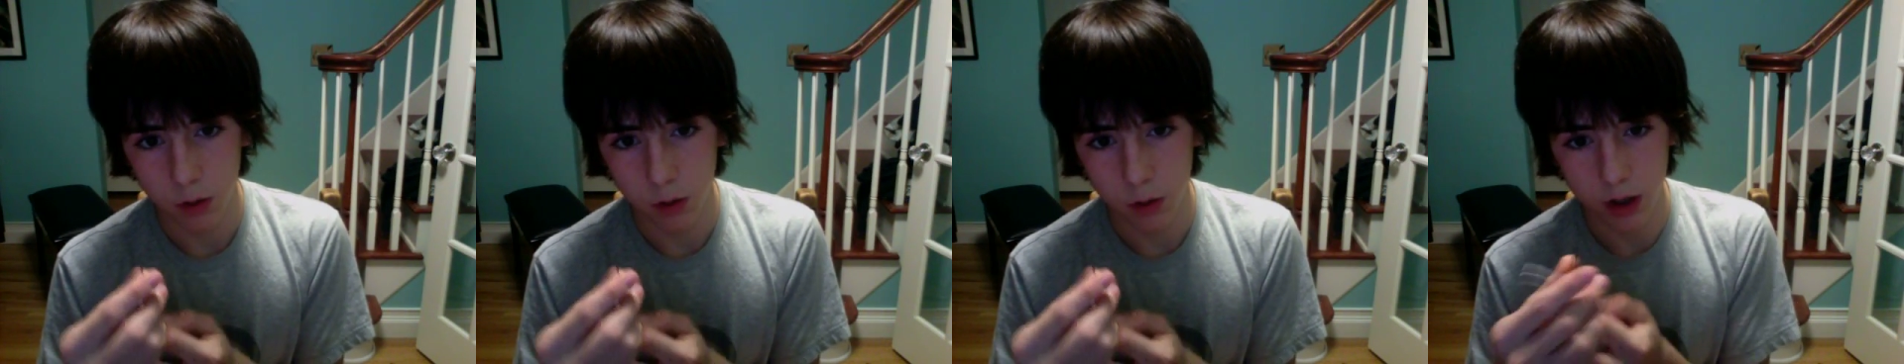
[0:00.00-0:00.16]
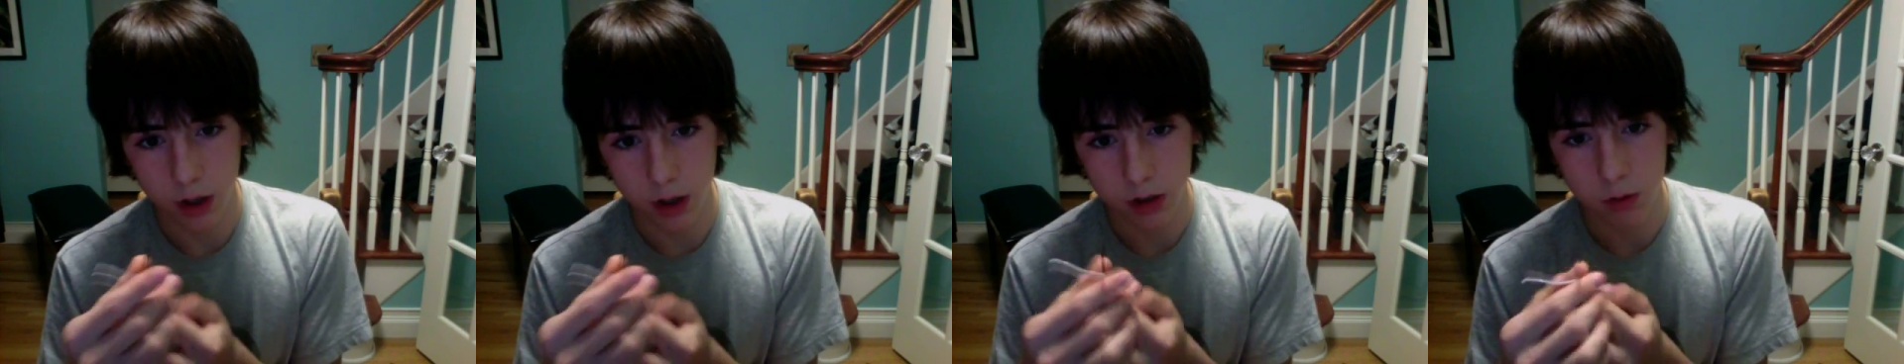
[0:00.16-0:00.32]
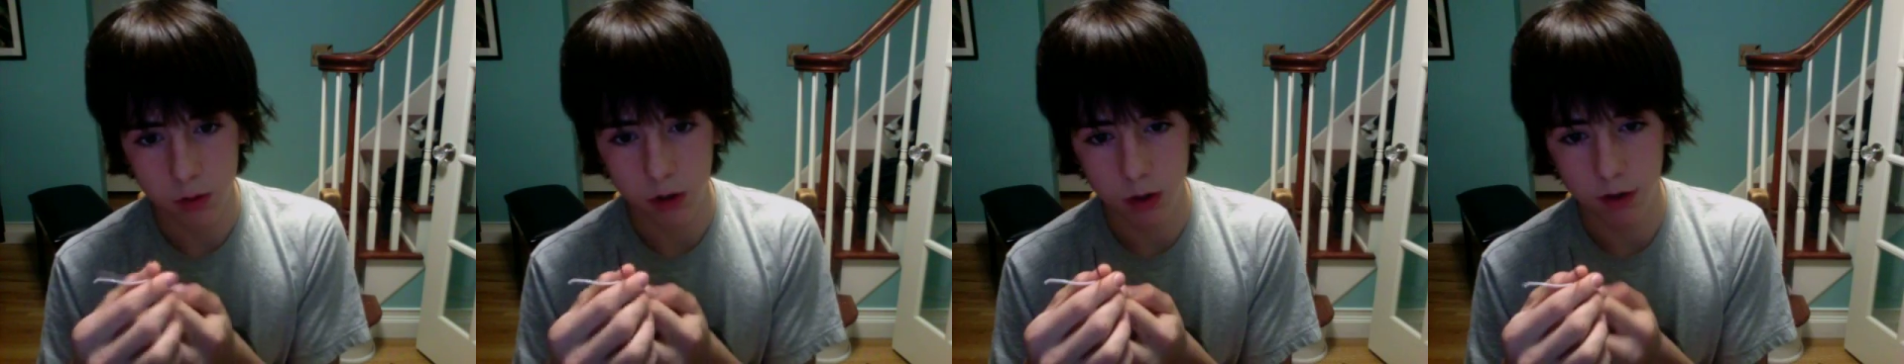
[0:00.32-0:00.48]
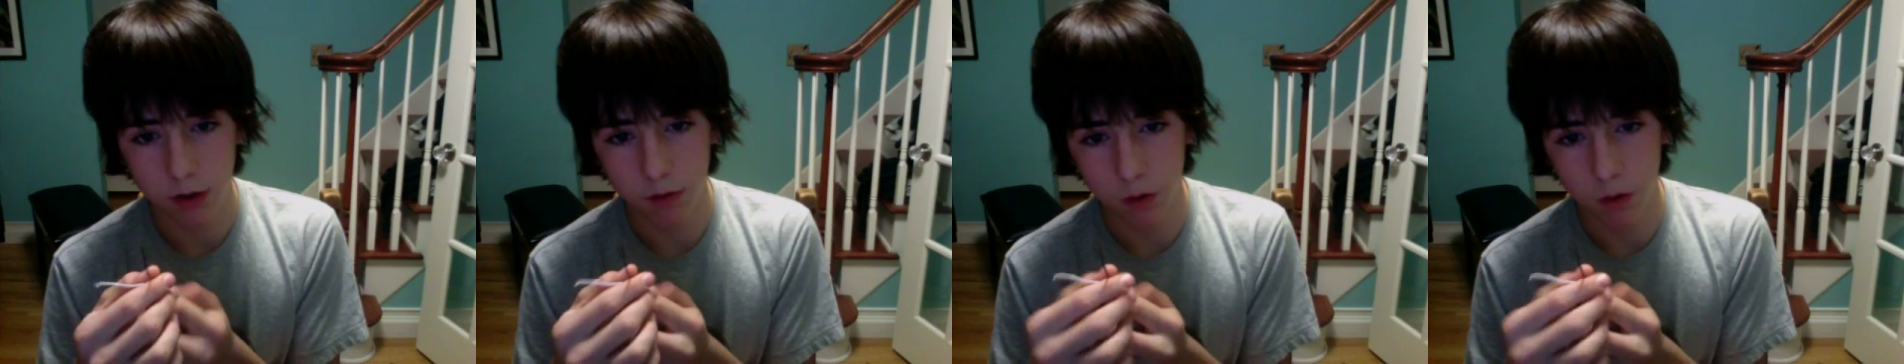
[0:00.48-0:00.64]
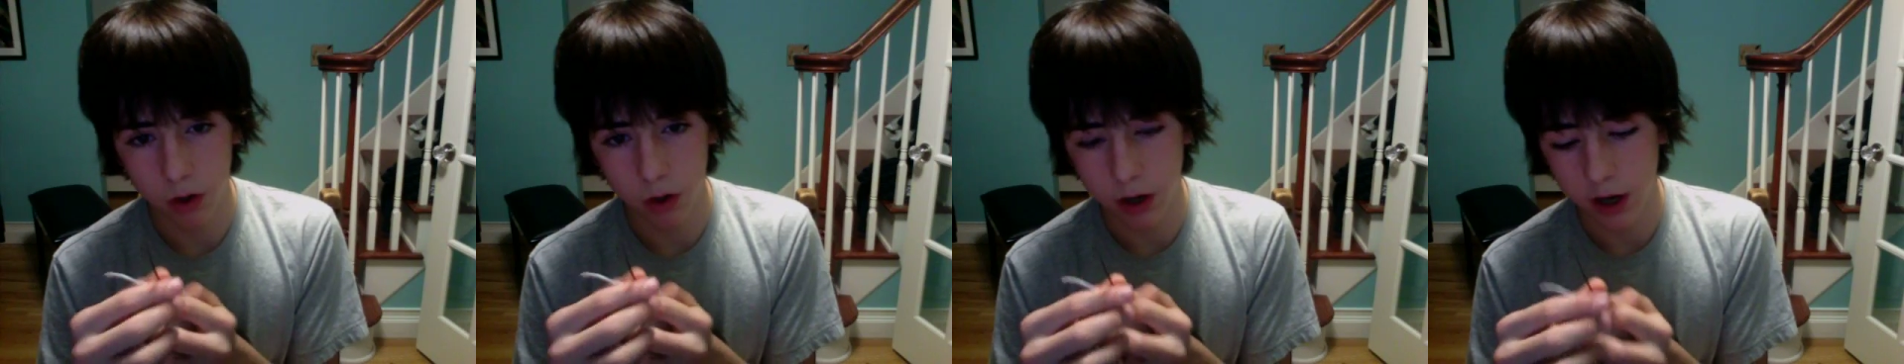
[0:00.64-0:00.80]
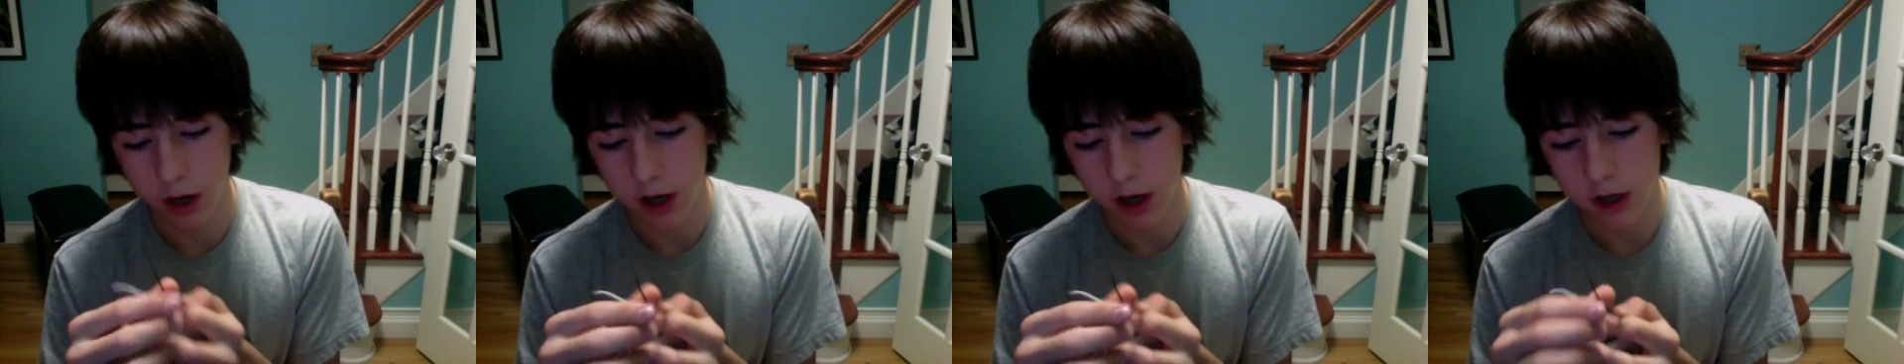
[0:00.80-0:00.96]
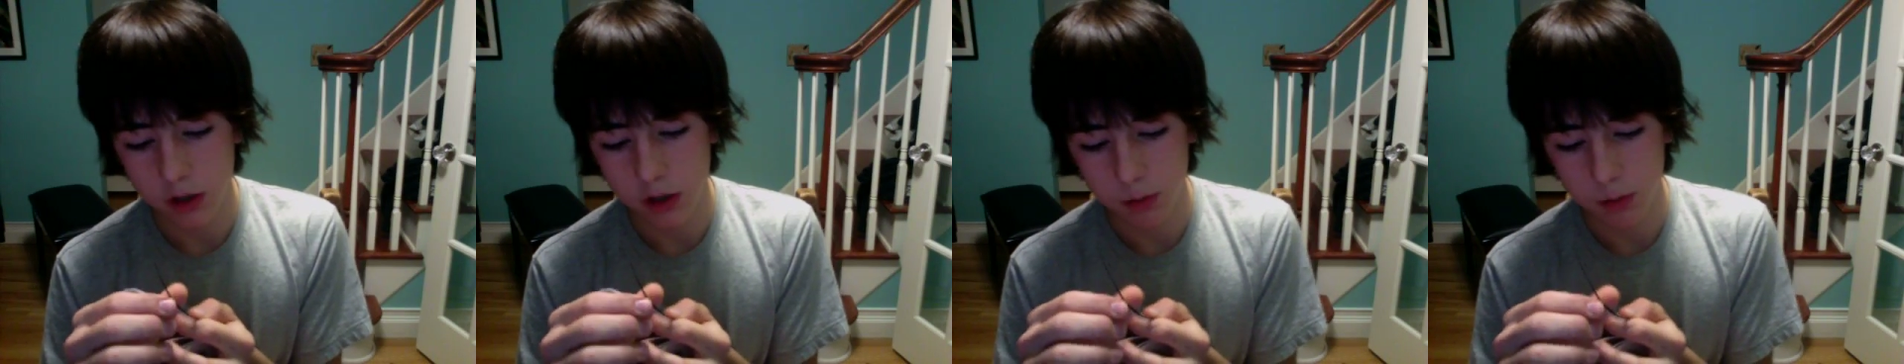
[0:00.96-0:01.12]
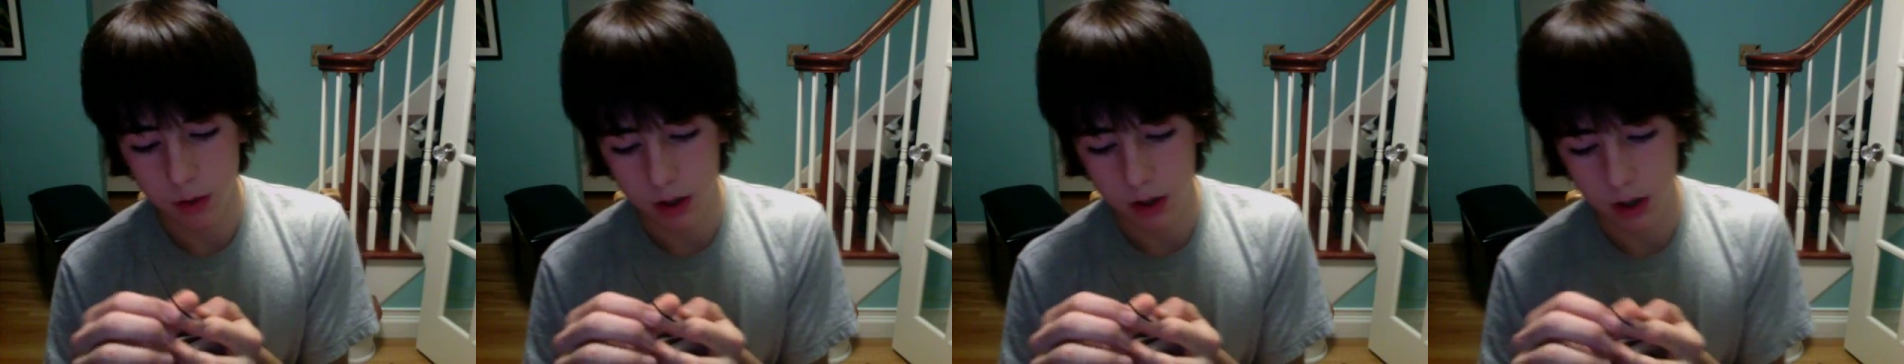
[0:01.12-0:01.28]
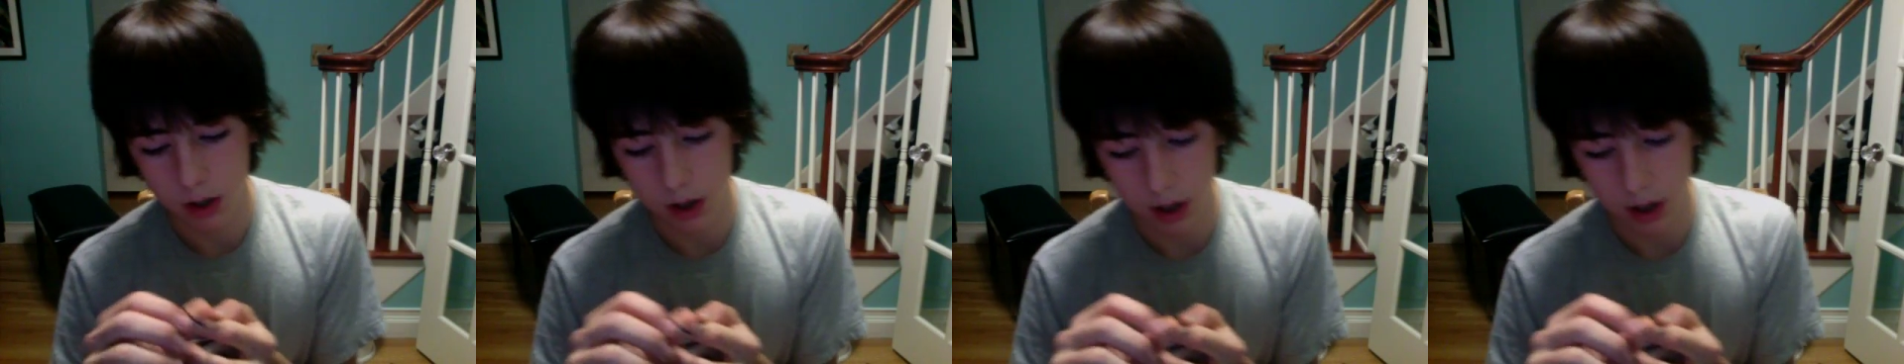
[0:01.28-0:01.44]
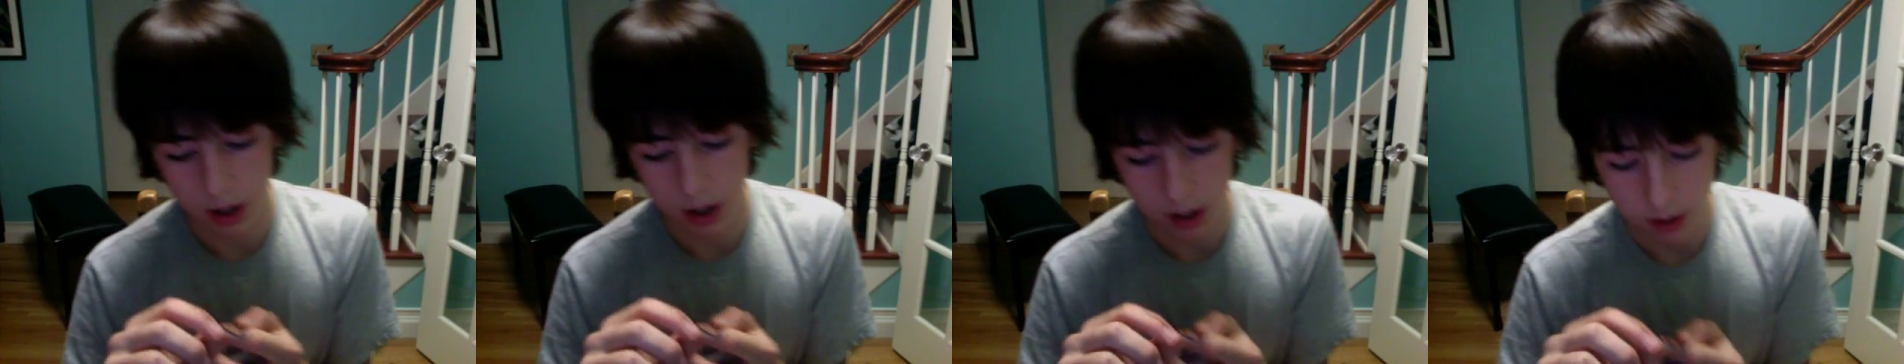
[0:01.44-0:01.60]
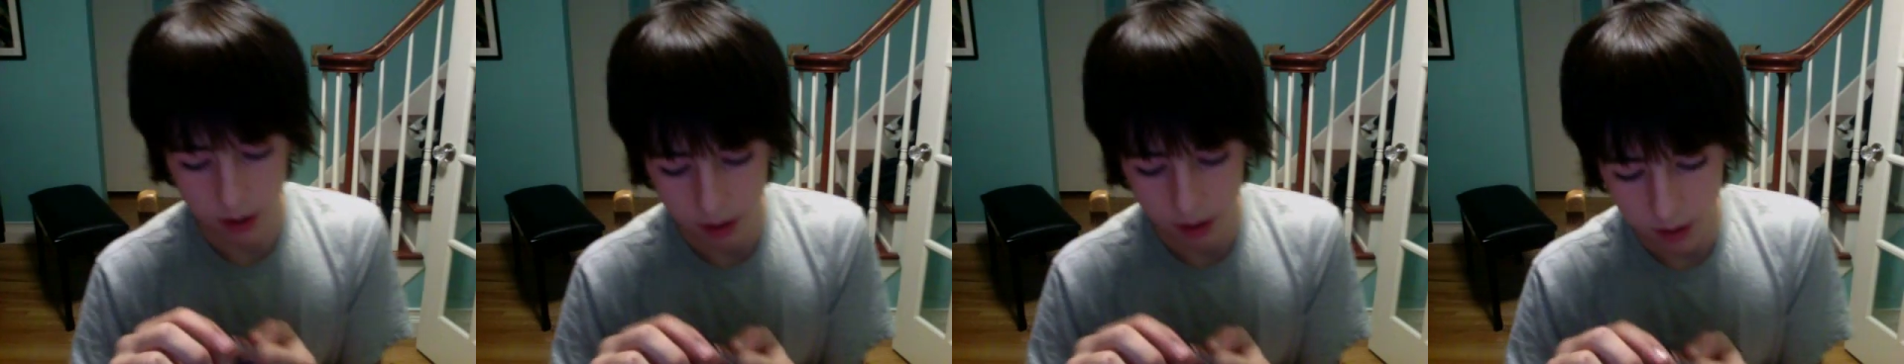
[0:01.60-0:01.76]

want 24 gauge, but